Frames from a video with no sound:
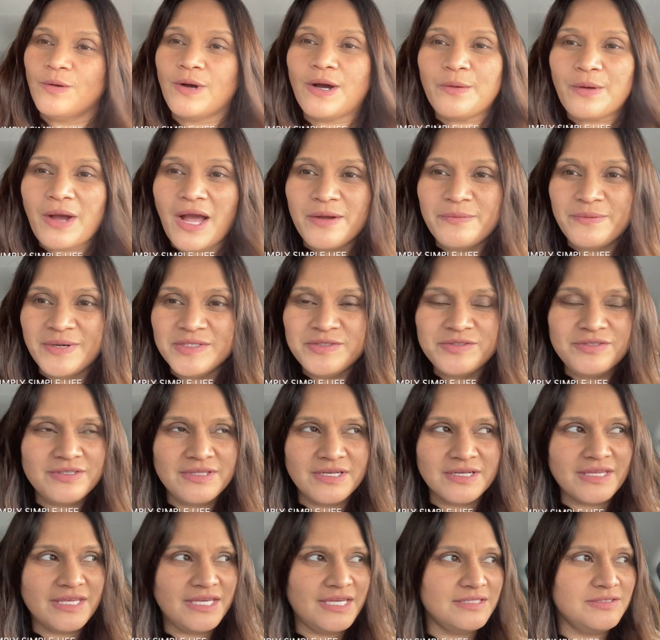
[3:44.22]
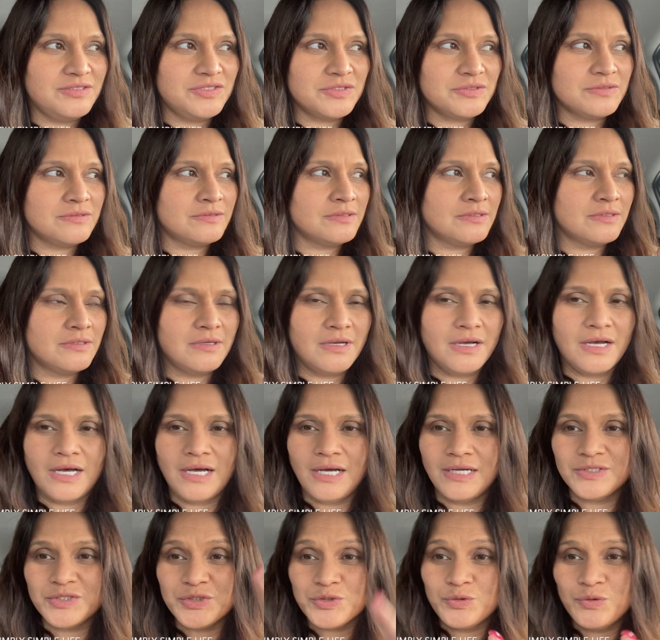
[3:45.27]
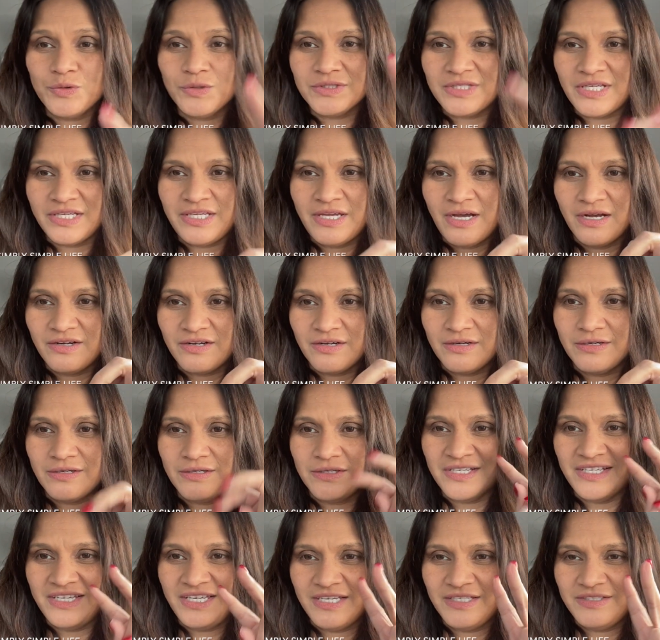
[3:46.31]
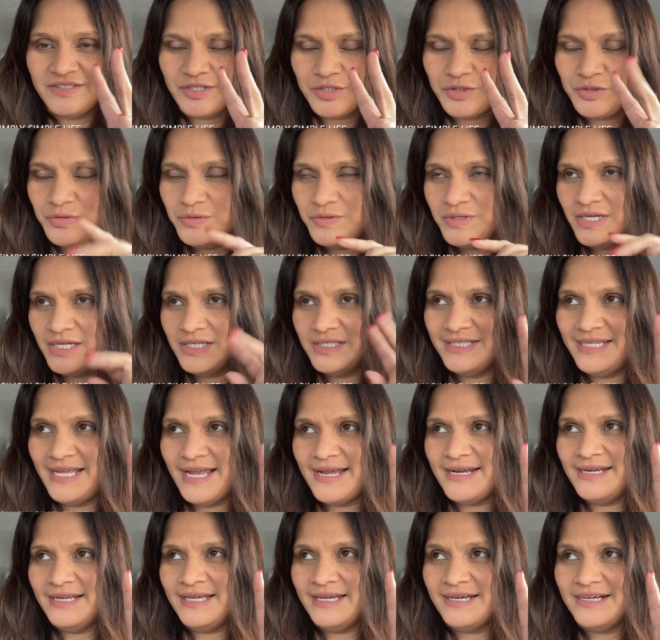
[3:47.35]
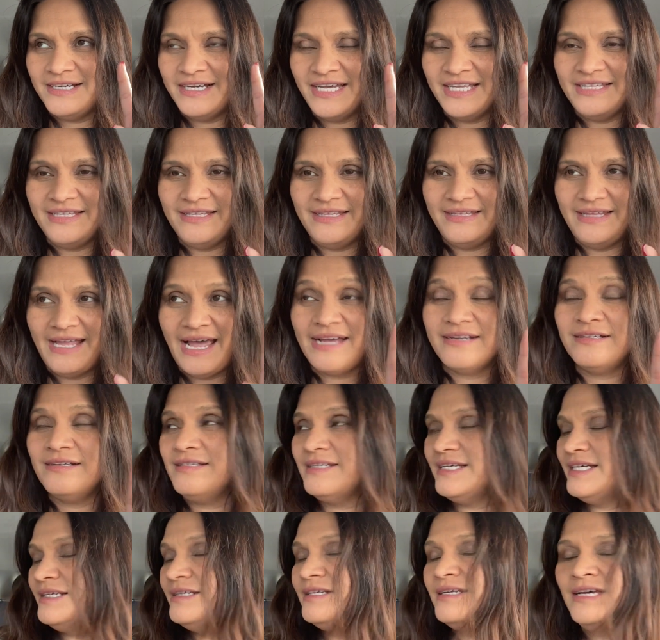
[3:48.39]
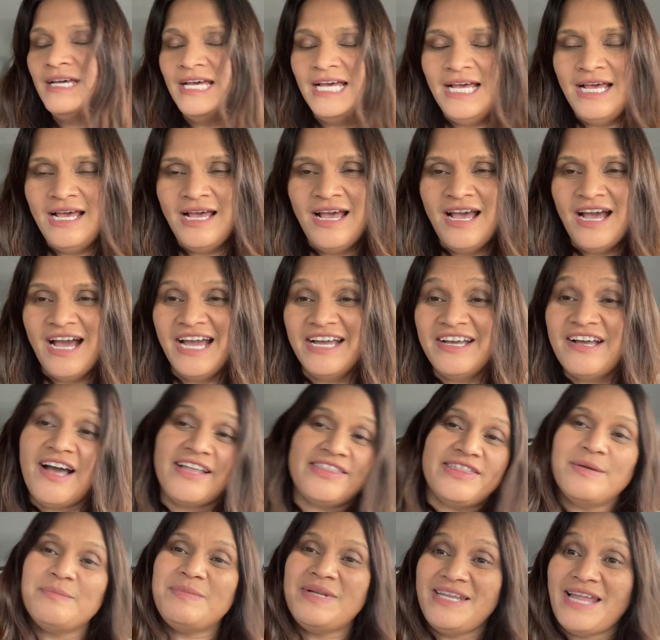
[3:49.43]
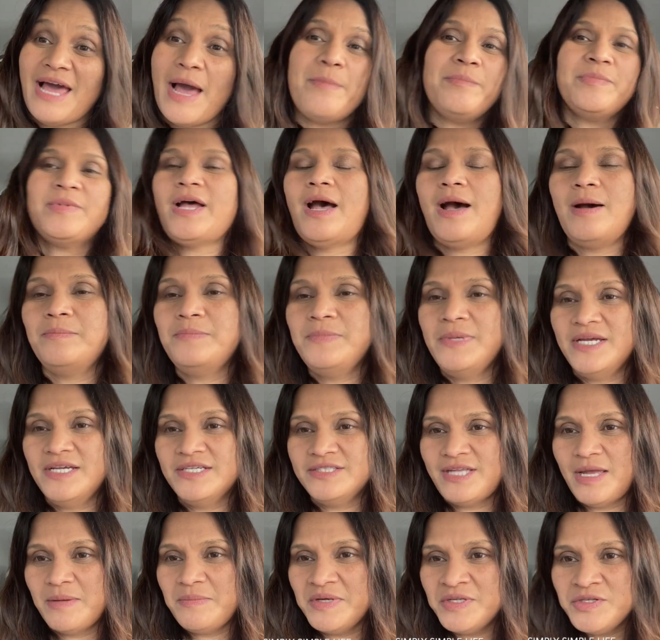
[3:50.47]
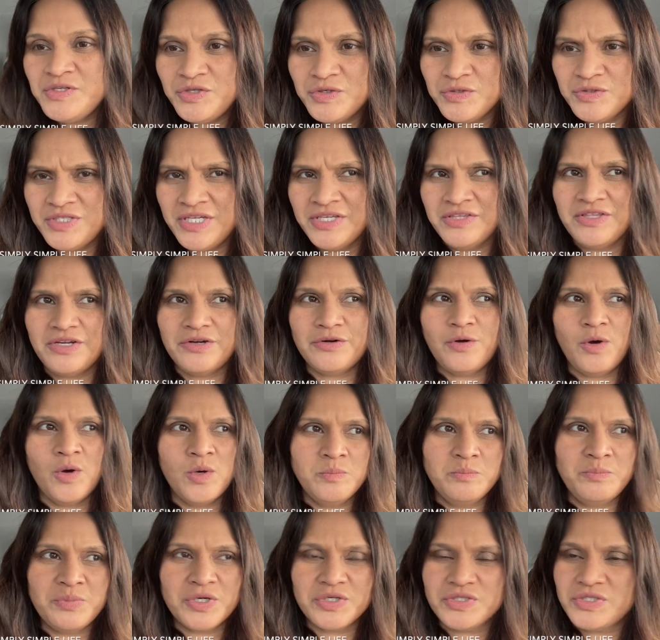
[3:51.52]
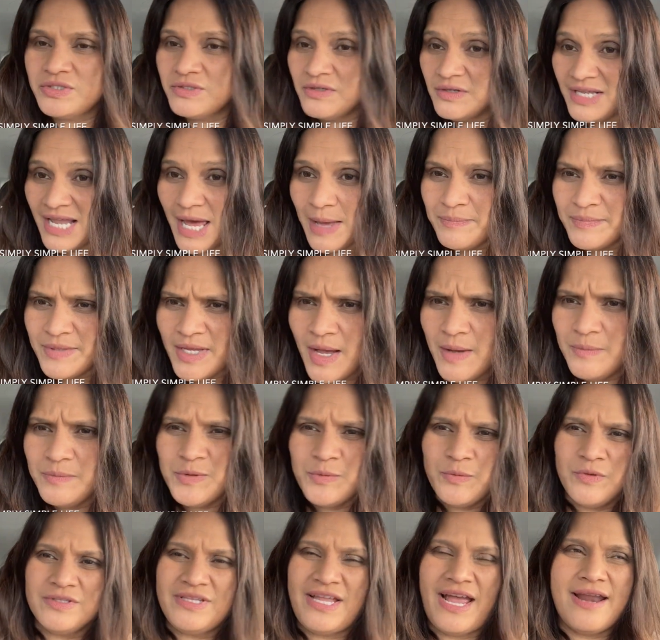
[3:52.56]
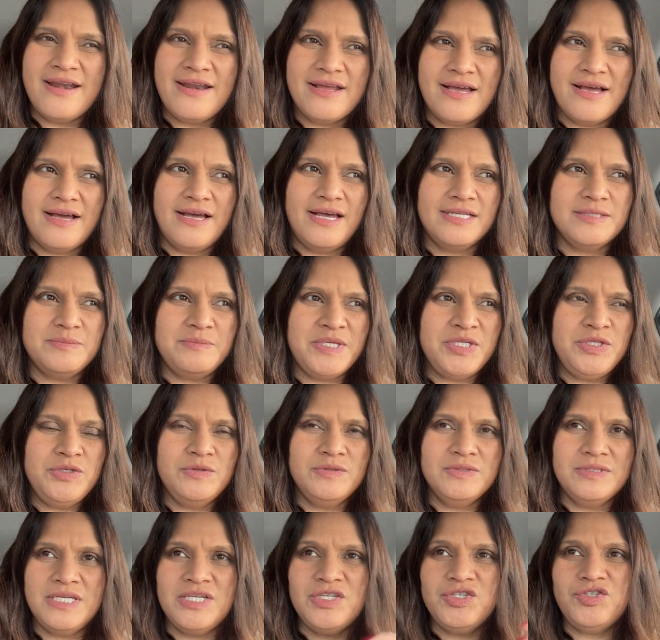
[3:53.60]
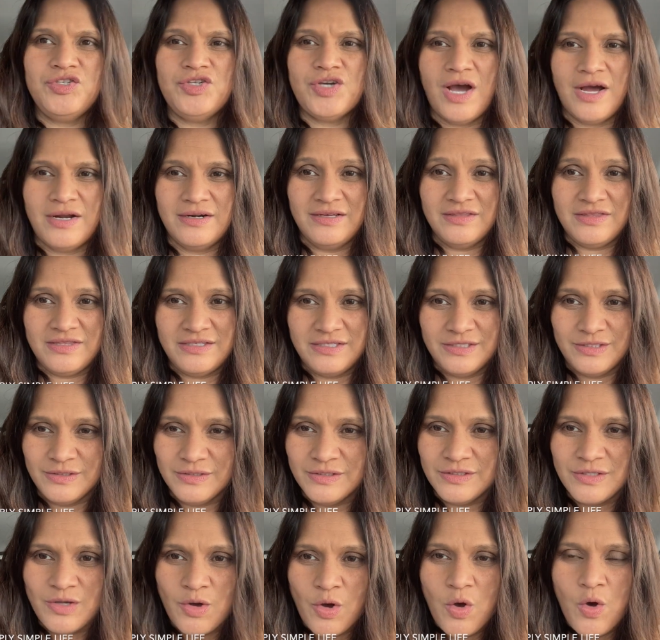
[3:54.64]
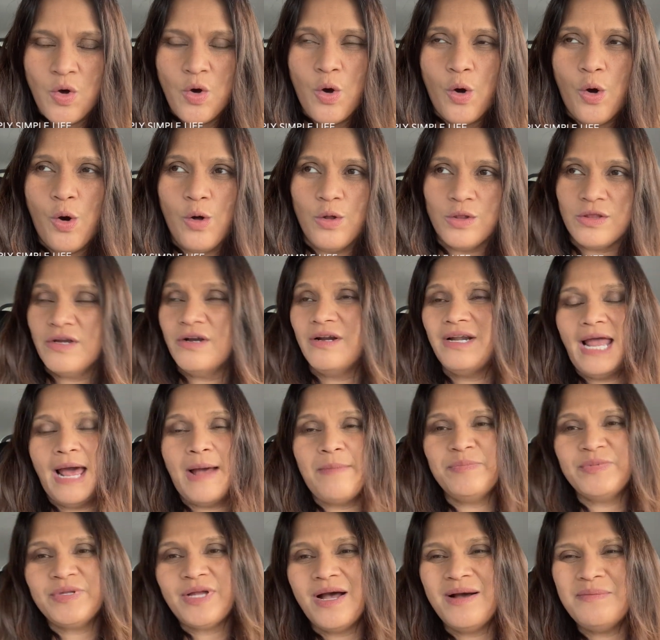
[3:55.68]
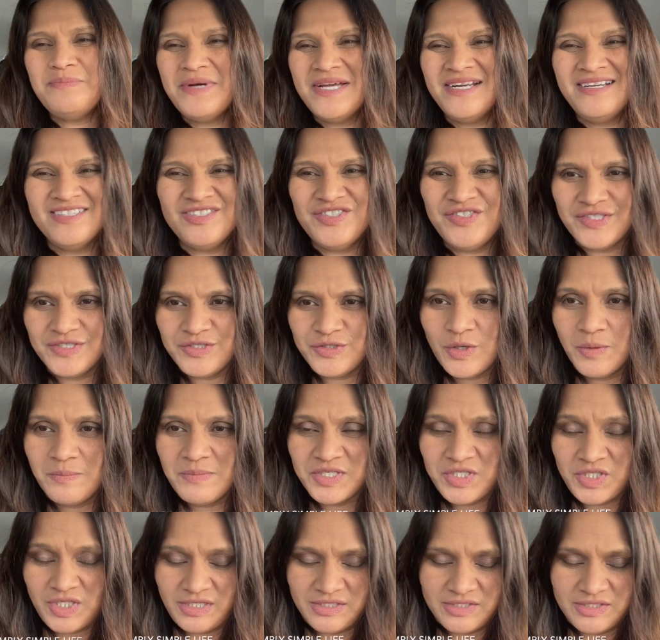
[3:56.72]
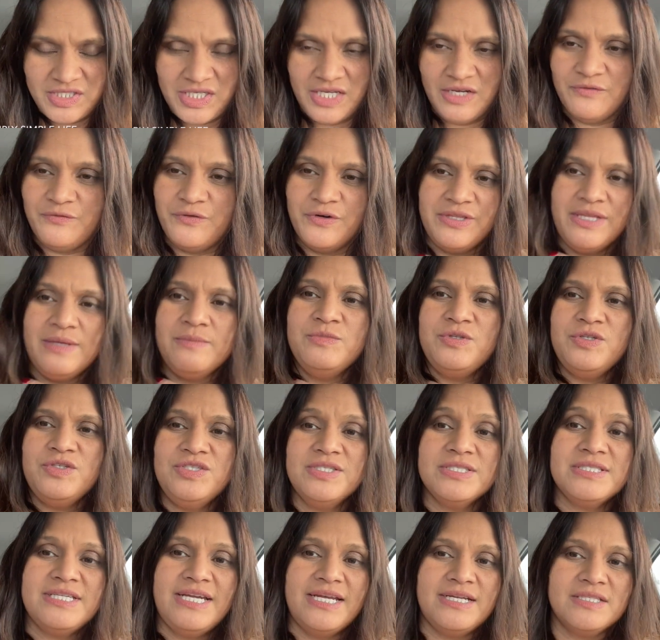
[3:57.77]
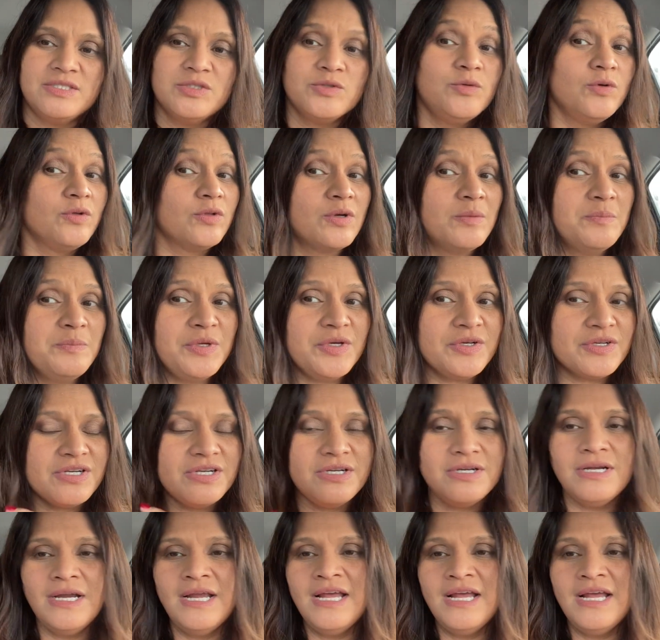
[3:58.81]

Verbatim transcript: I went to the kids' uh, school, the younger kids, the two kids, Danika and Danilyn, and got them a laptop because they've been using their own personal laptops. Well, Danika has been using Jonathan's older laptop, and it's just so much easier for them to just get a school computer.